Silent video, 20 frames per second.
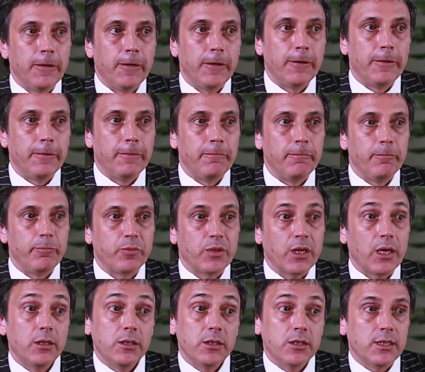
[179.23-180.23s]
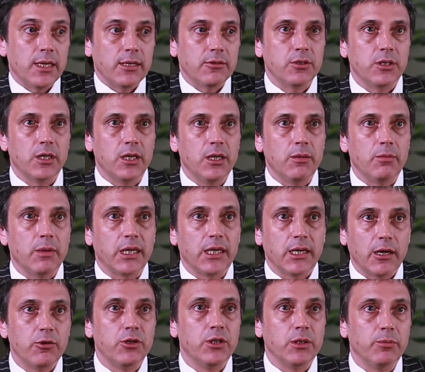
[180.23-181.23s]
And it's down to him
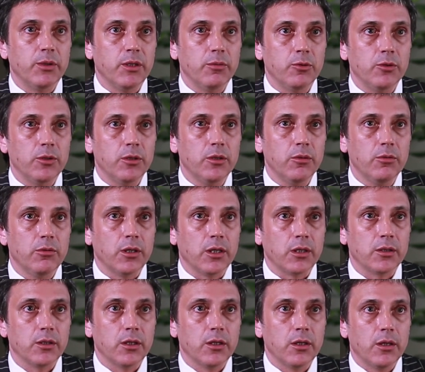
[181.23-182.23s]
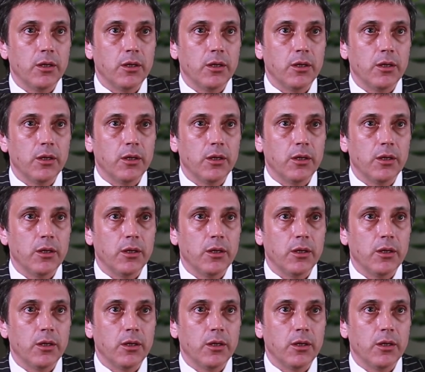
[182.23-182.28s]
encouraging people to do things.